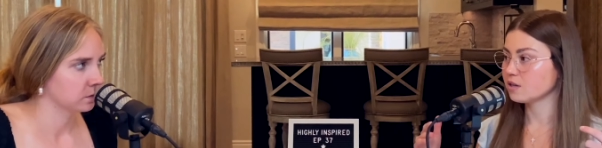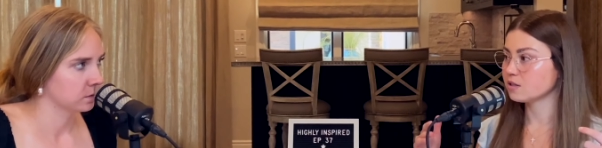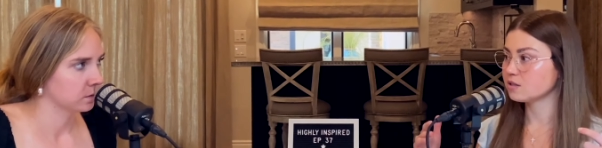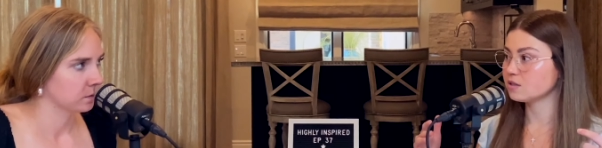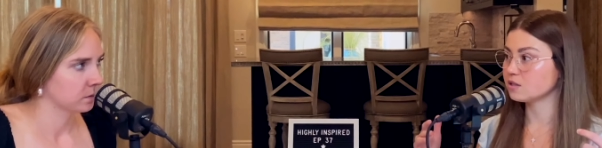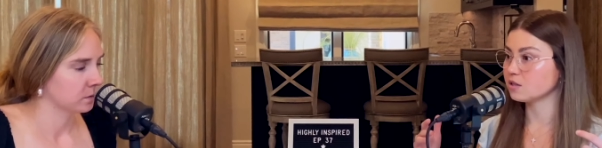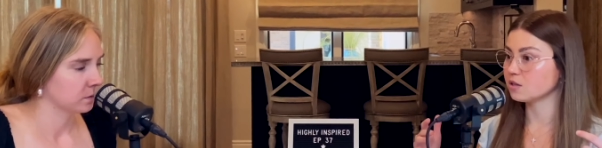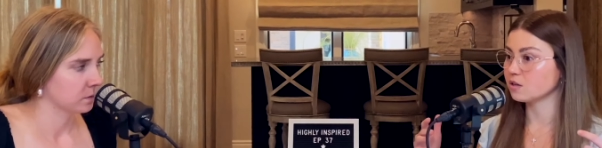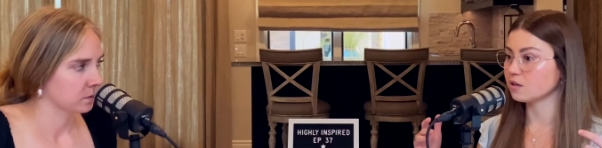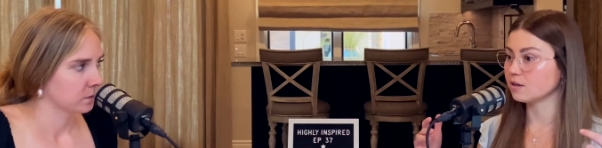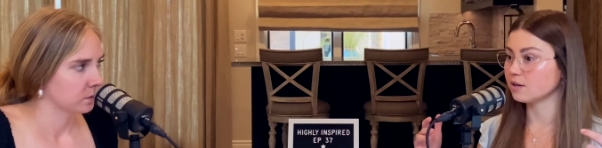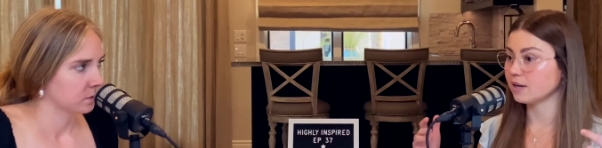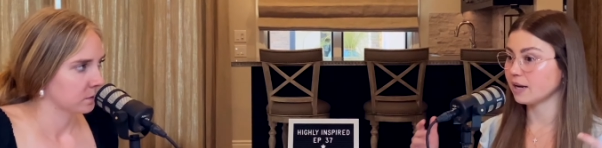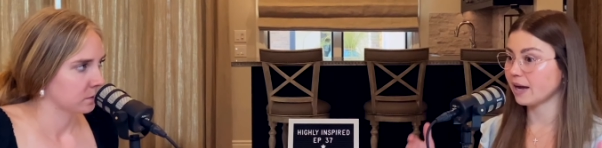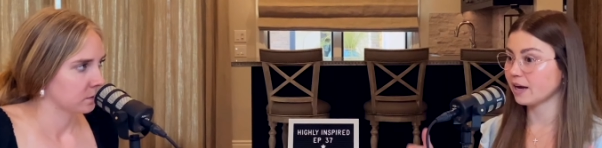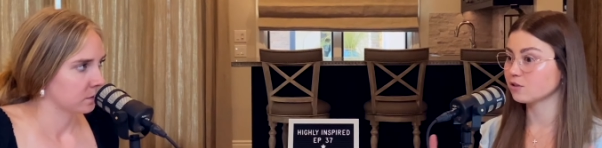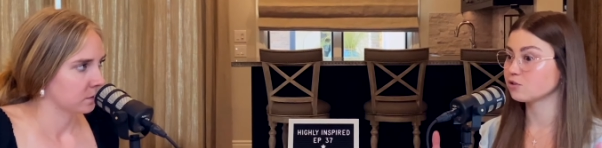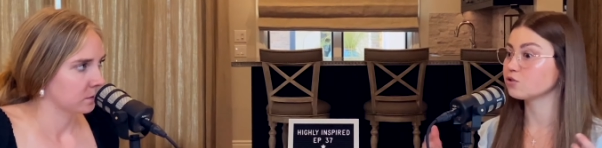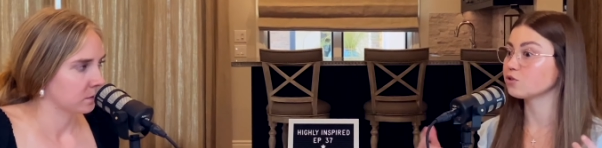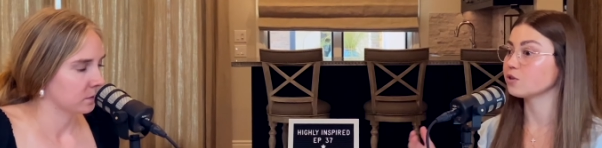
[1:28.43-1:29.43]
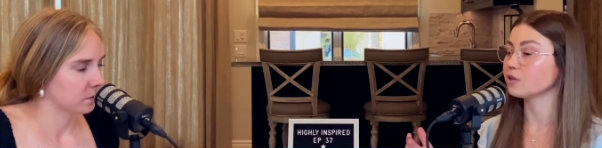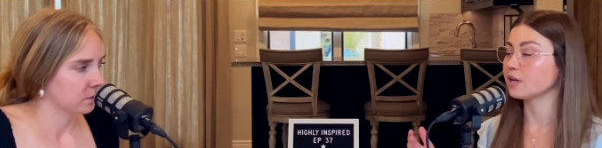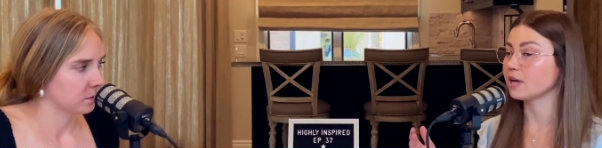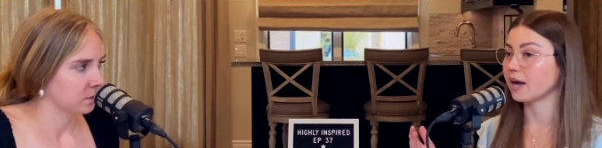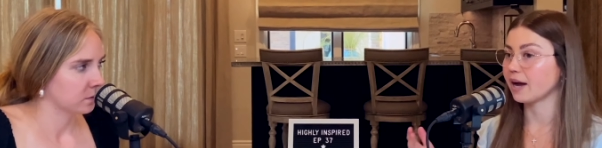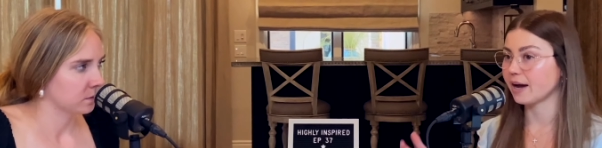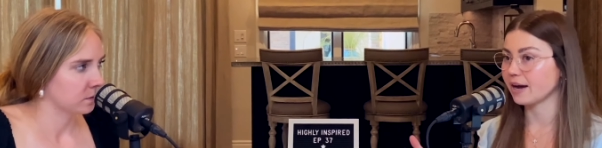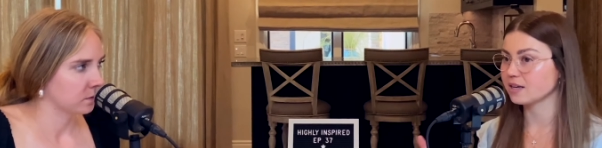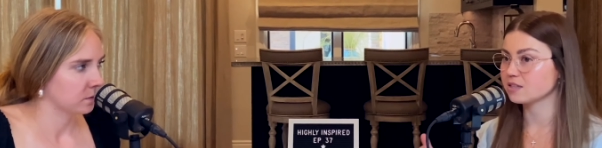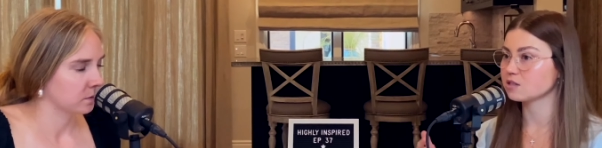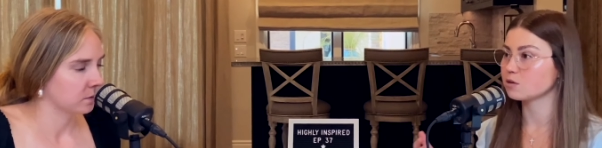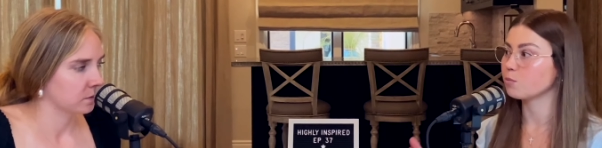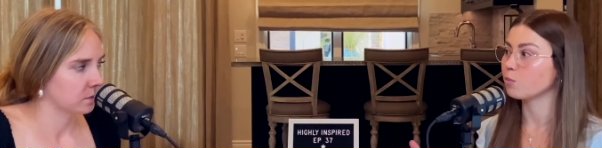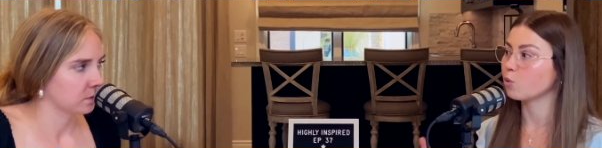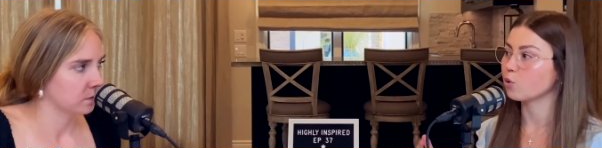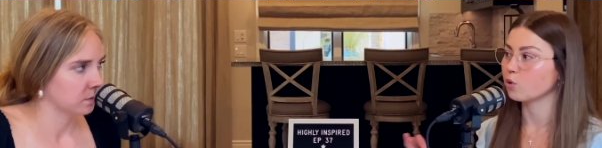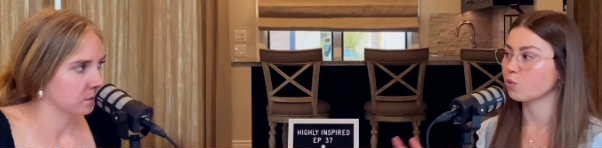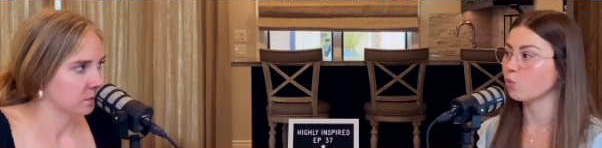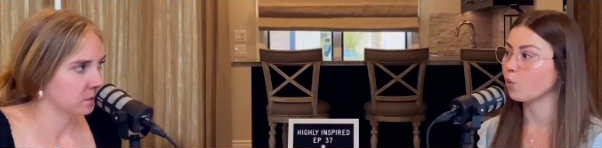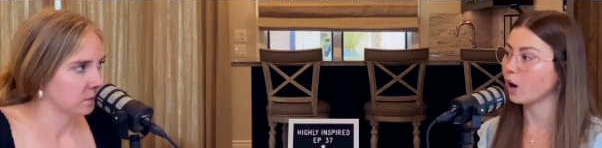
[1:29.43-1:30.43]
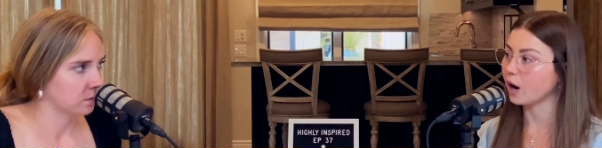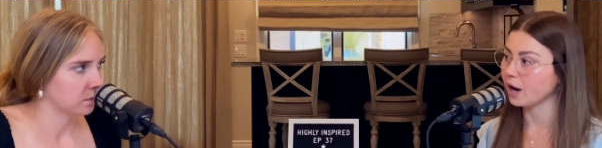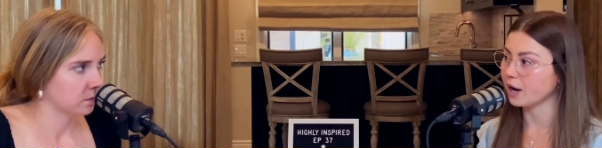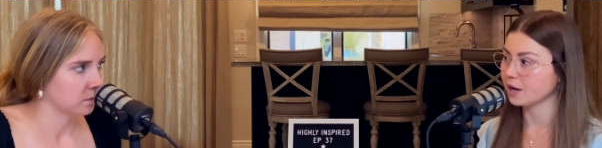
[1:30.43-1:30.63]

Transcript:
Speaker 1: to naturally ask more why